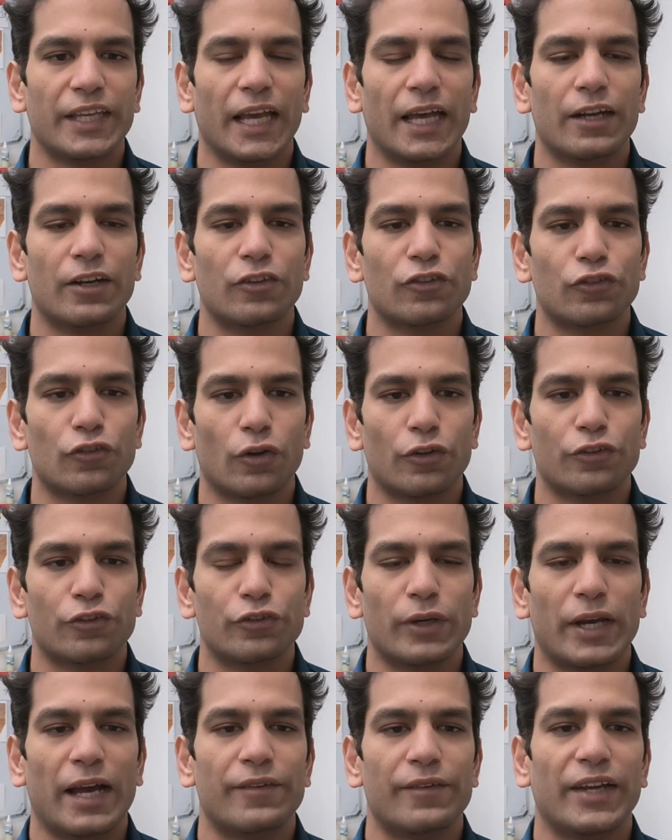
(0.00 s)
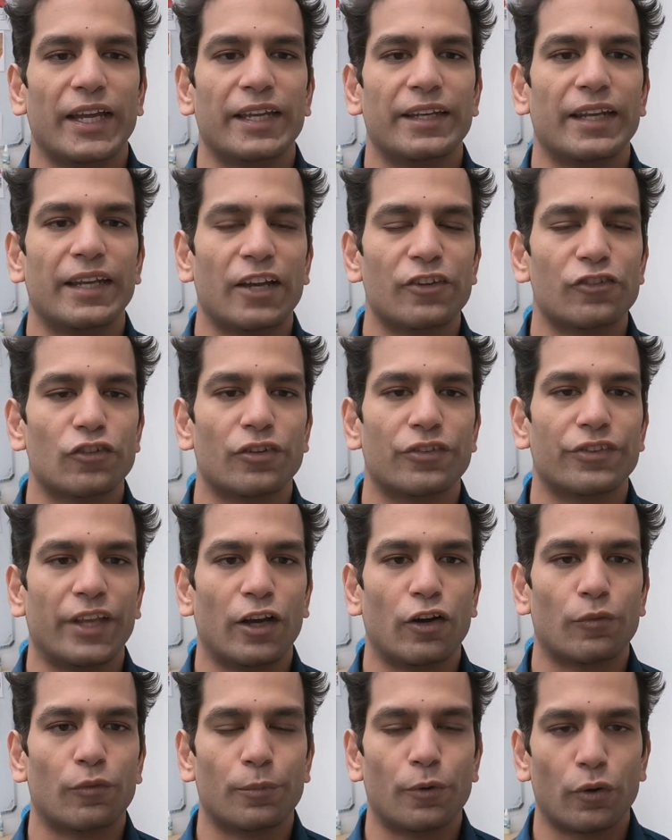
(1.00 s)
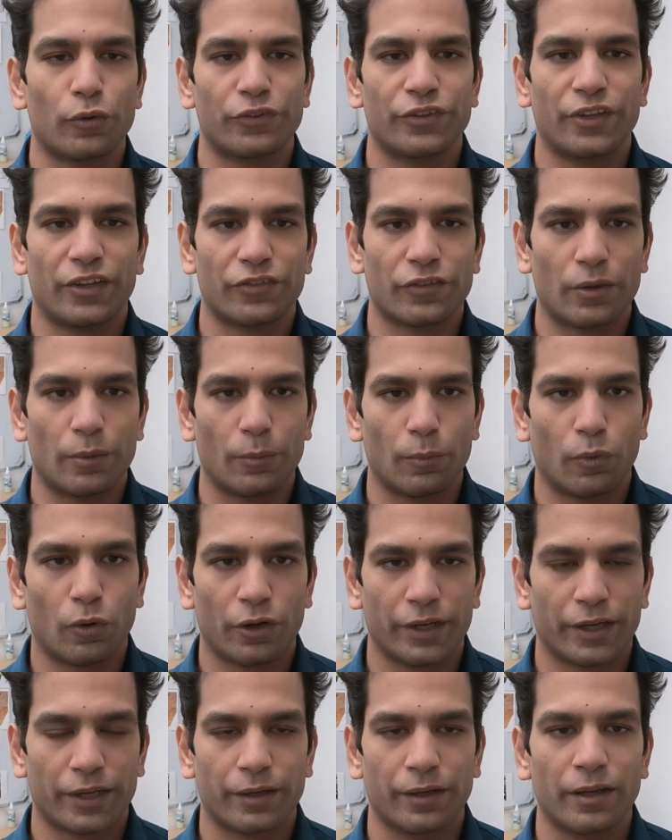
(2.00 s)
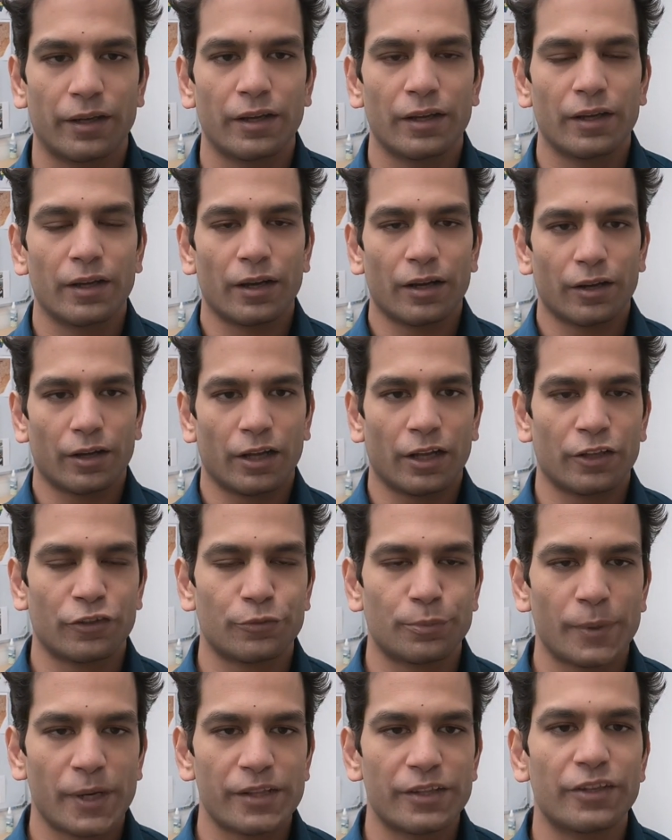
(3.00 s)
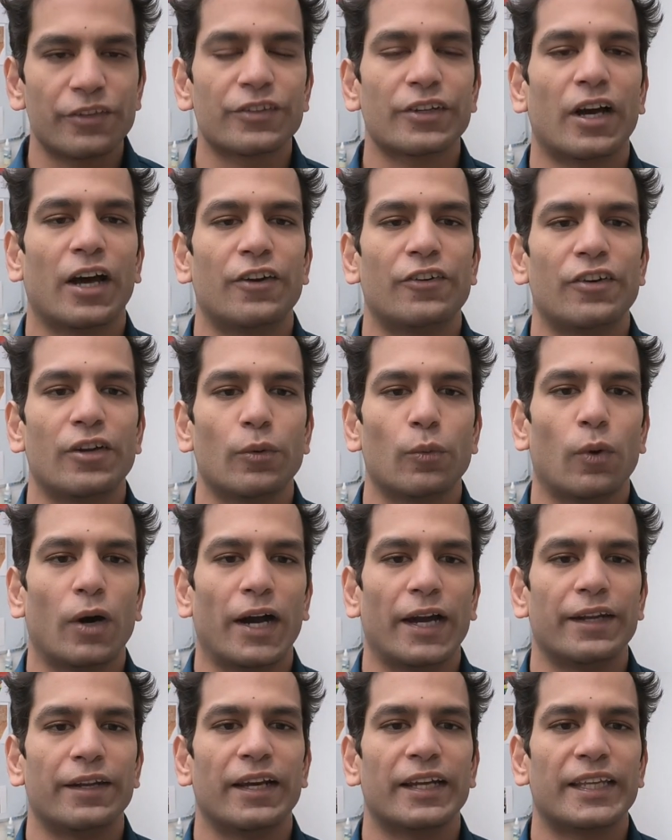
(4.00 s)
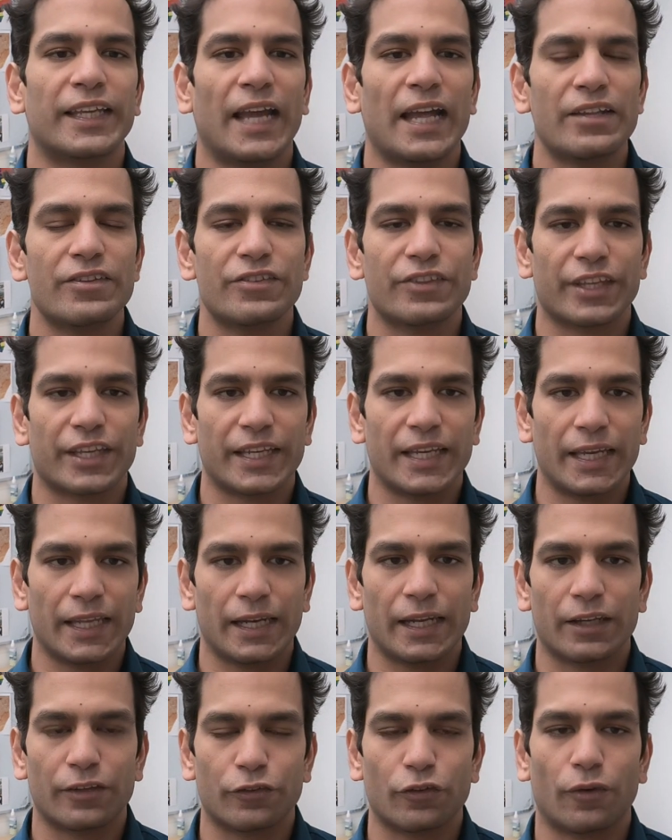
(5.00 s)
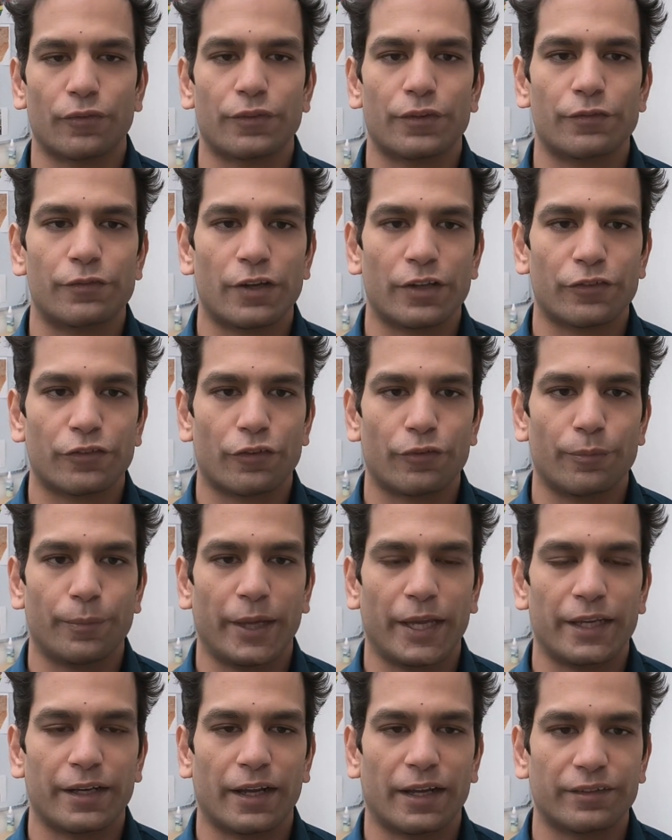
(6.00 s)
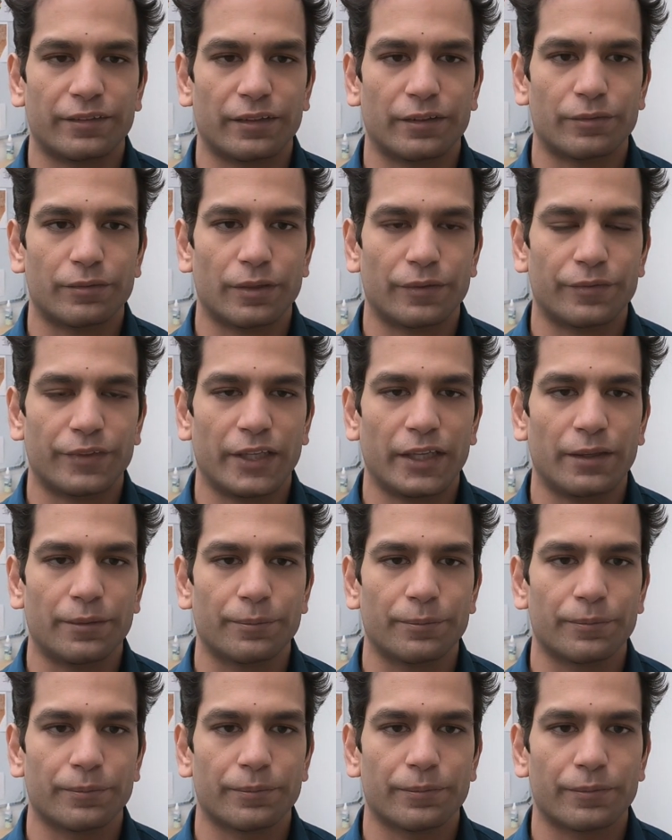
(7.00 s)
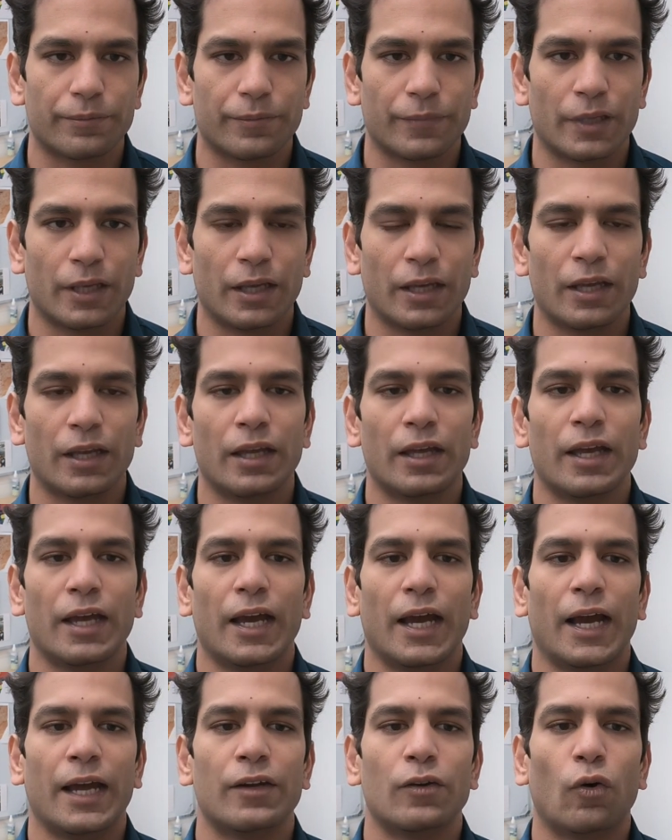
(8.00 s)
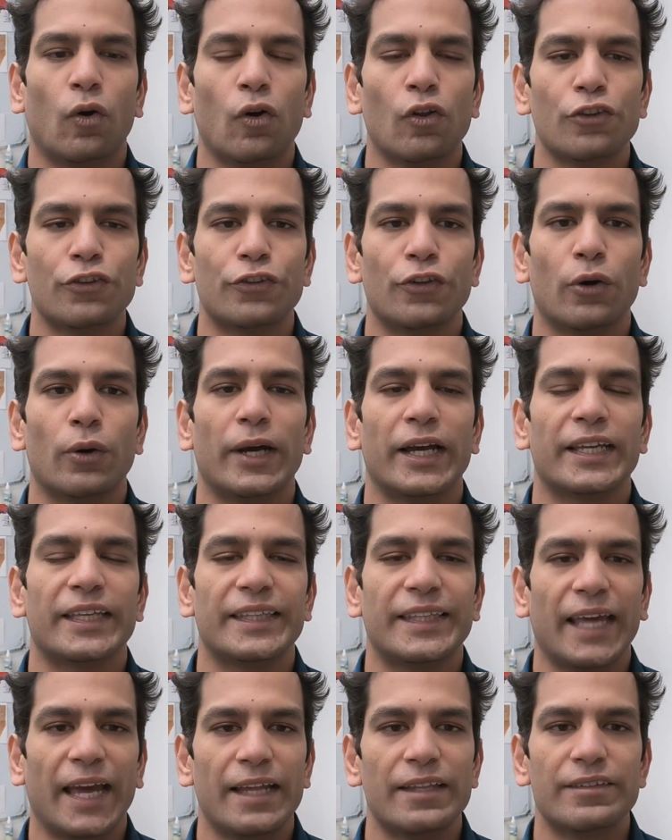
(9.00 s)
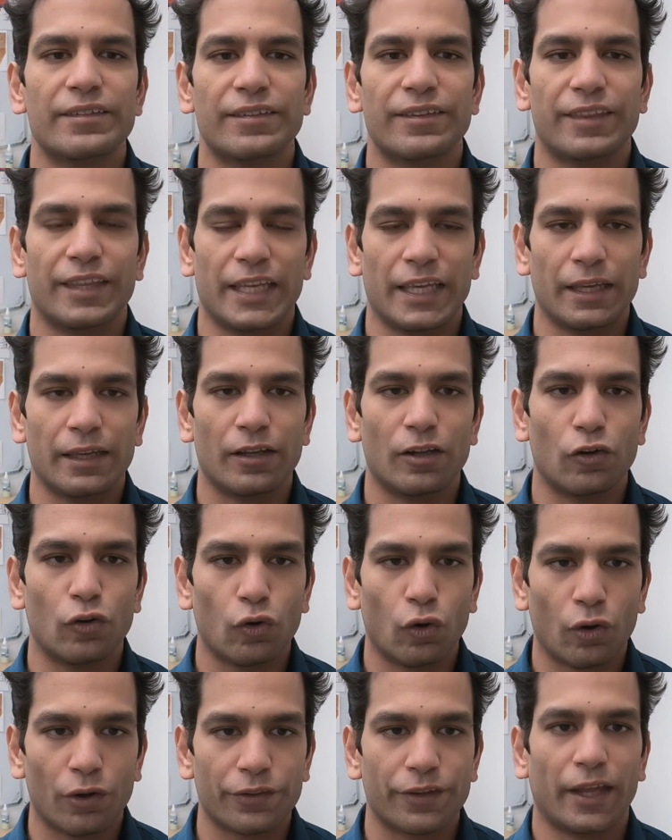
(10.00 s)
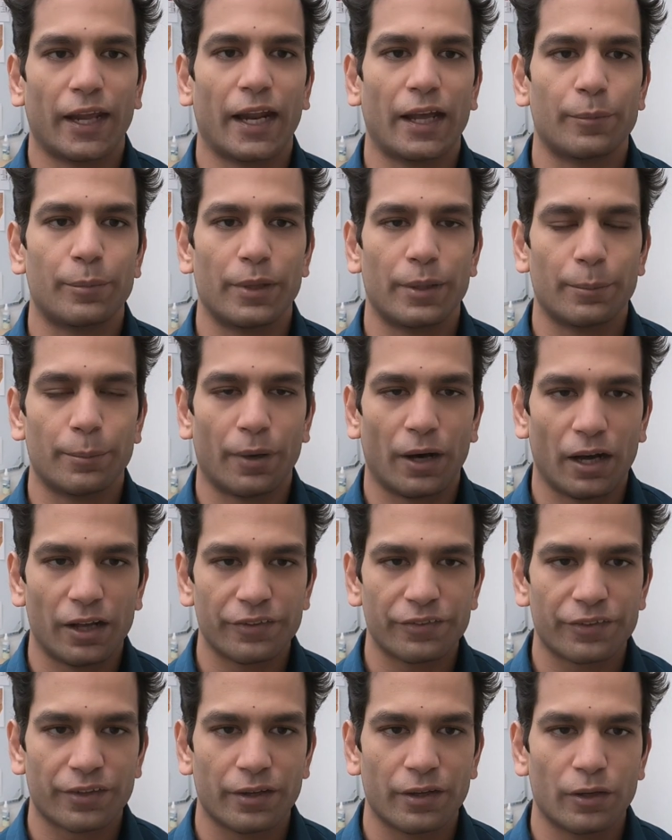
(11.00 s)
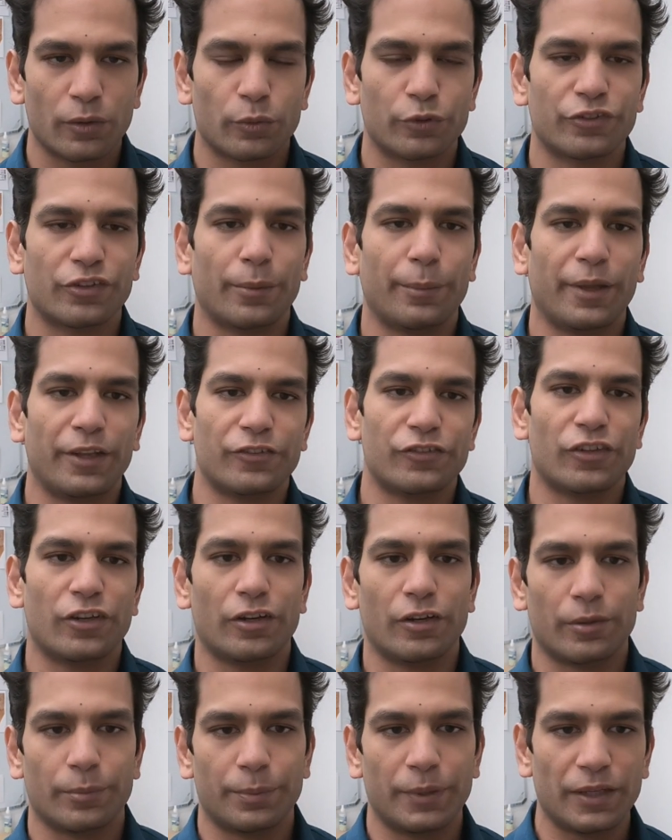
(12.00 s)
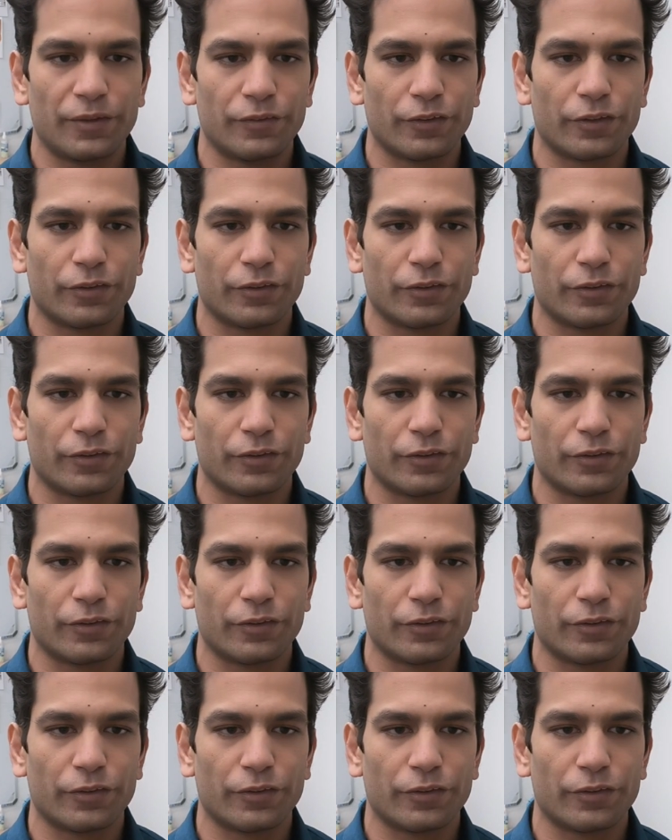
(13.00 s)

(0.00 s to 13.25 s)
sought to have a national day of protest and mourning, spread this countrywide against the killings of the 1st of May 1950, and also against the law that had been passed, which I mentioned in a previous